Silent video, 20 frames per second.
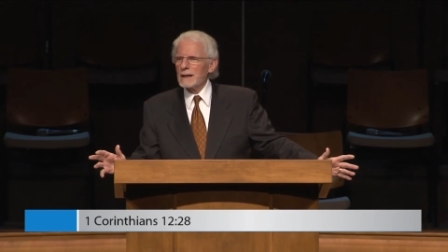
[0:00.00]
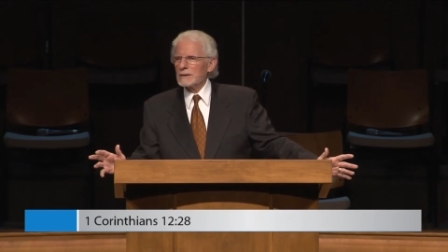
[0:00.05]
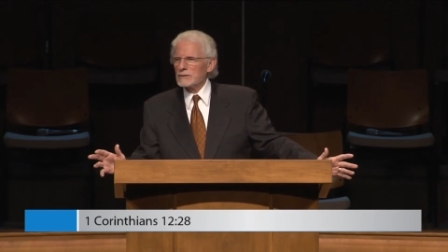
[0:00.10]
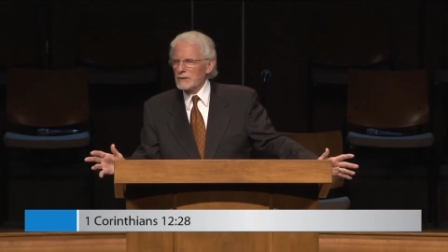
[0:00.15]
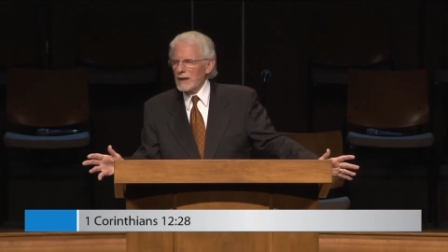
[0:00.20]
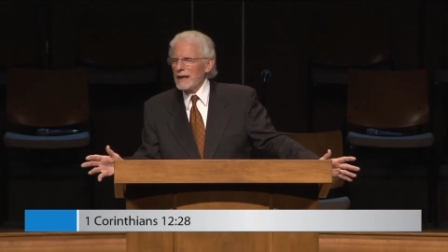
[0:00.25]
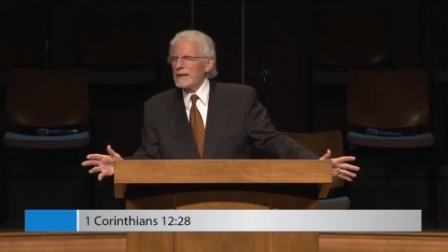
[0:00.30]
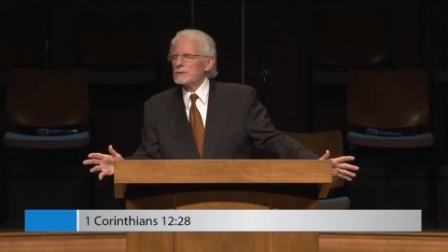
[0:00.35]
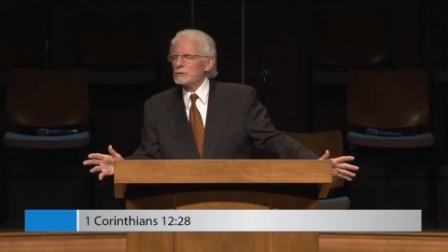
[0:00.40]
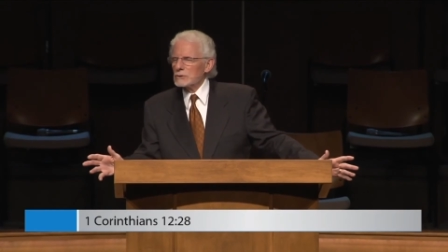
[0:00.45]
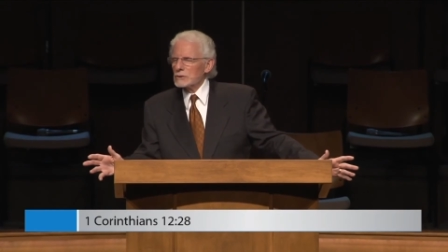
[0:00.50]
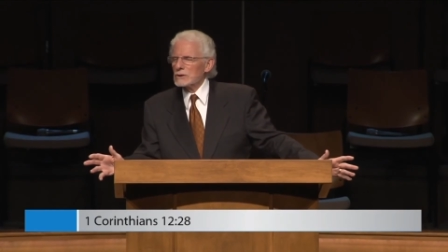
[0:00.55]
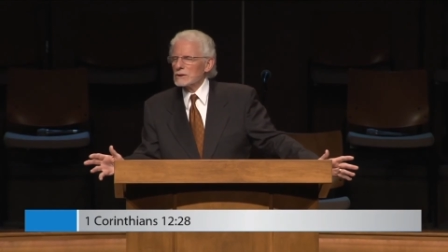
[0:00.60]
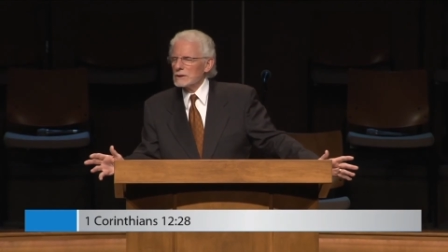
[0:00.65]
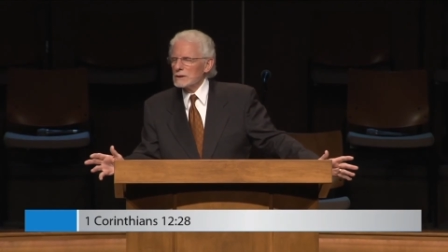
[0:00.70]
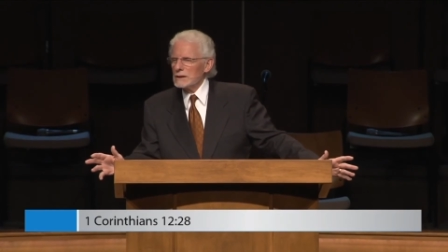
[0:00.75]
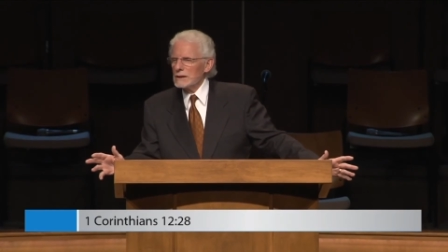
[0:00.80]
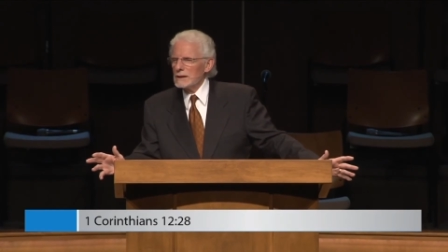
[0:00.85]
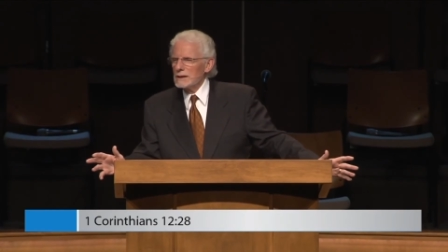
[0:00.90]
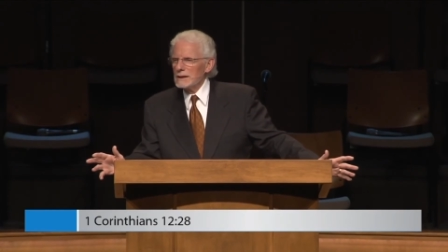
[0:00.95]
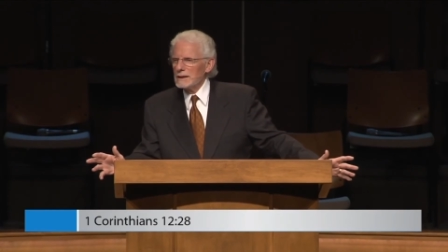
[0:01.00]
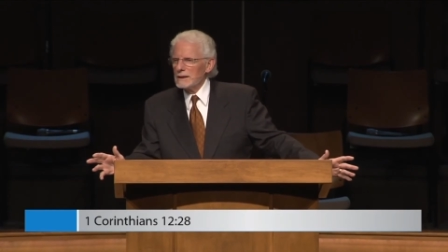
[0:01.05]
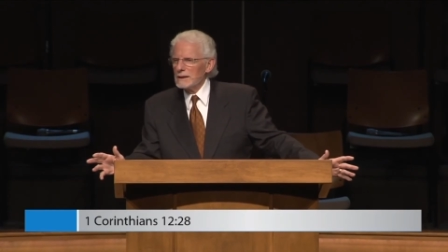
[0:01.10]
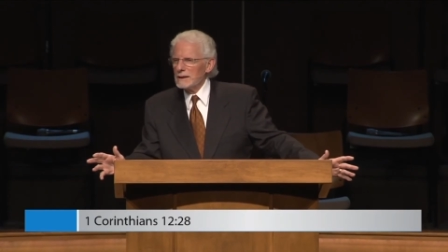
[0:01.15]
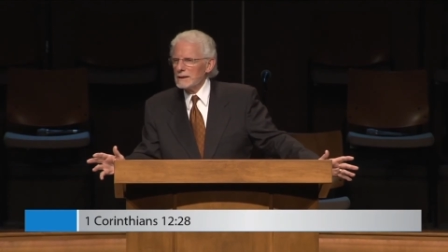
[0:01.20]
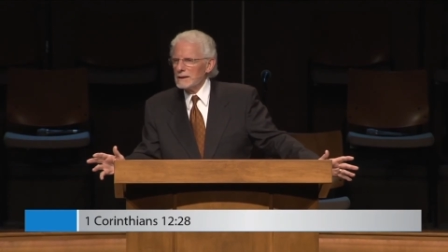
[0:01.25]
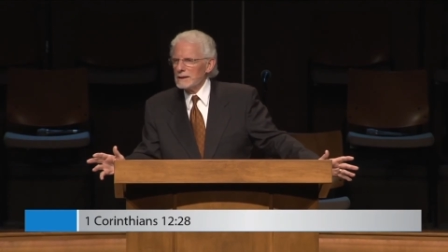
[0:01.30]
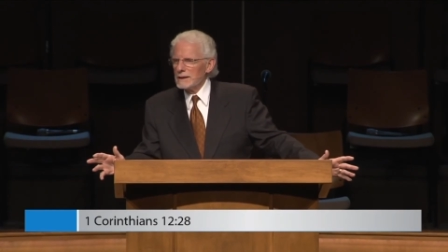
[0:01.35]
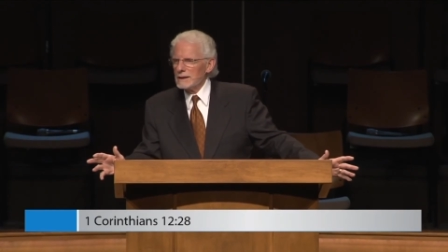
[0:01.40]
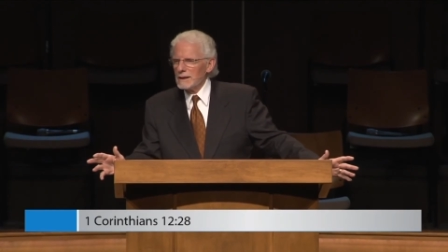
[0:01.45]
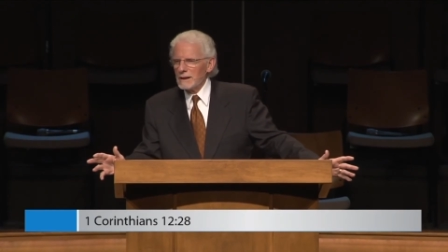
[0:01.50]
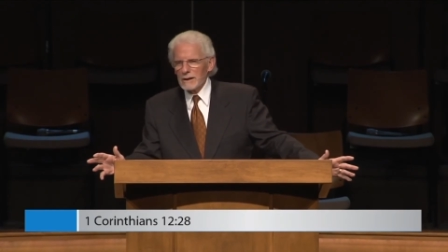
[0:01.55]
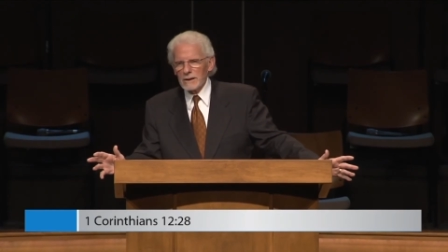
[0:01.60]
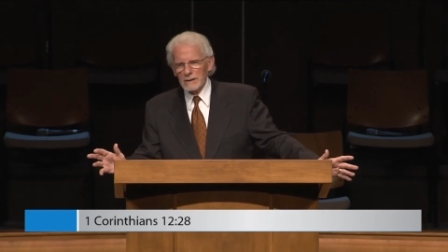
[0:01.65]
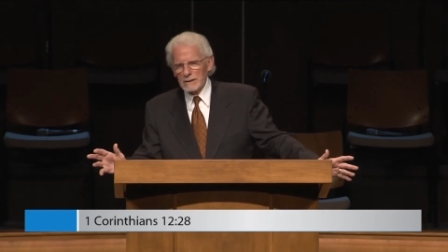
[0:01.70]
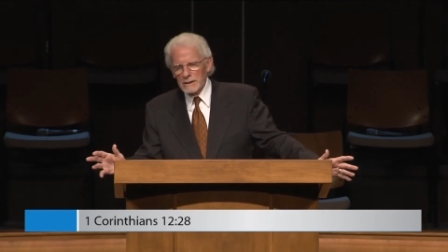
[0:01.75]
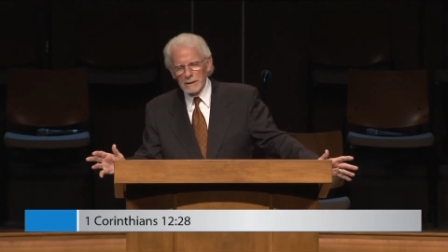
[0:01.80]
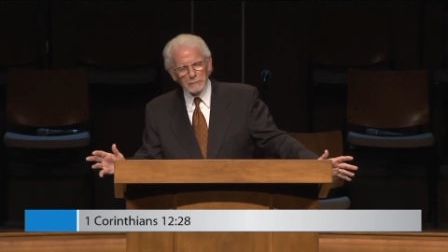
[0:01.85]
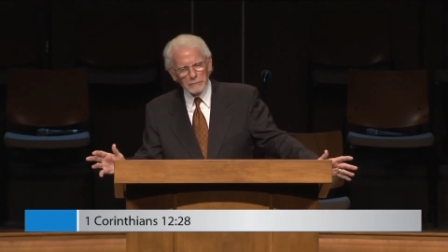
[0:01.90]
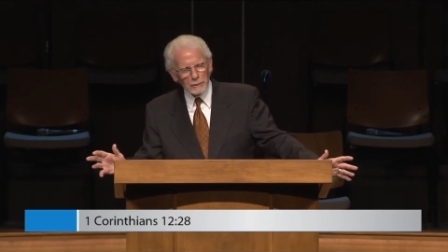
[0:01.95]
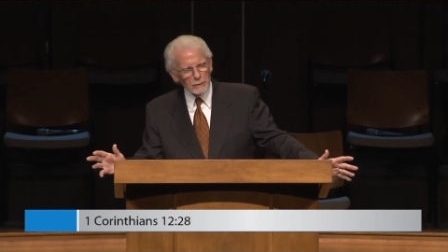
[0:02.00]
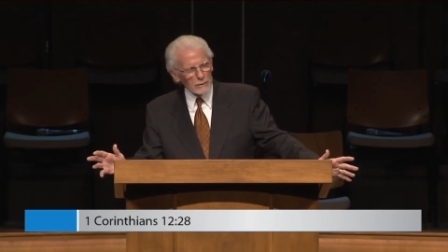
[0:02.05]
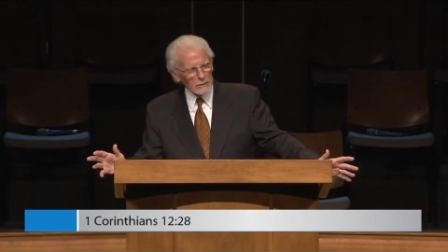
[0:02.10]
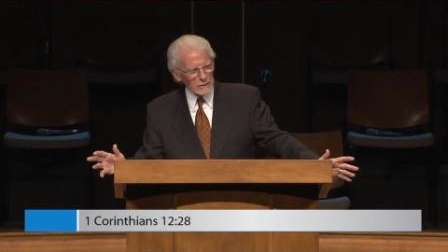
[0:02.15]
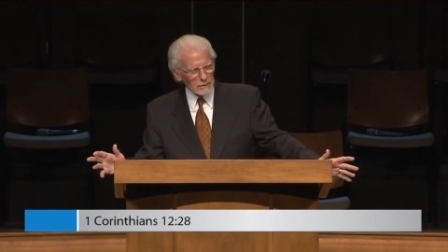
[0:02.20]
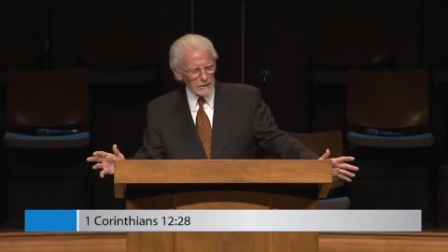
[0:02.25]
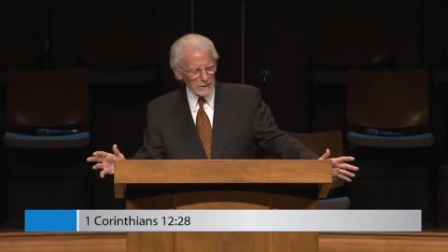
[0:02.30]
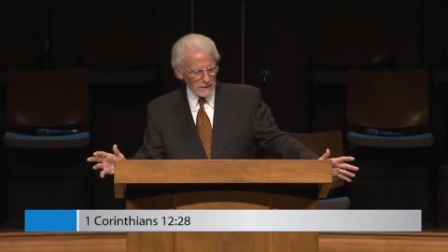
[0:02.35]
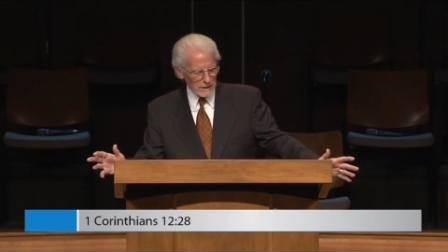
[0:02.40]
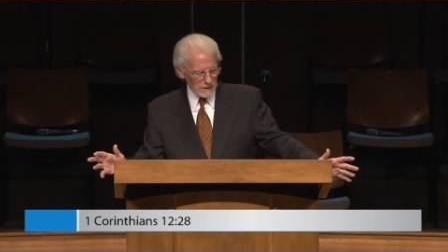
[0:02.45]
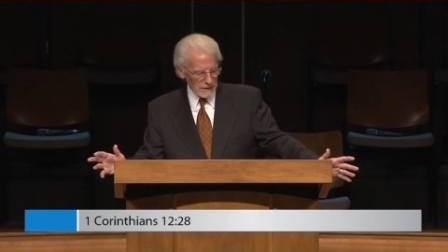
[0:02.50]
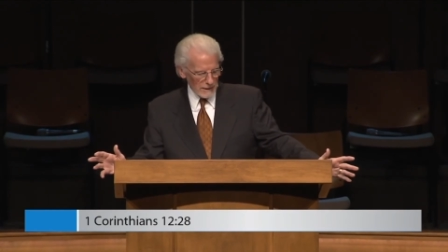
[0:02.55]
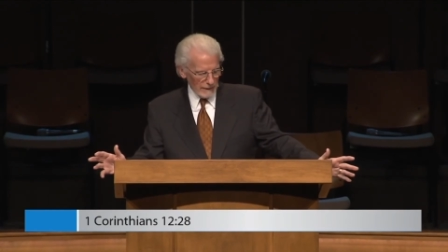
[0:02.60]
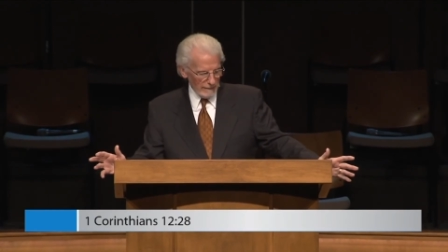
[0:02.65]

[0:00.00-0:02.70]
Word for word: attention aren't important.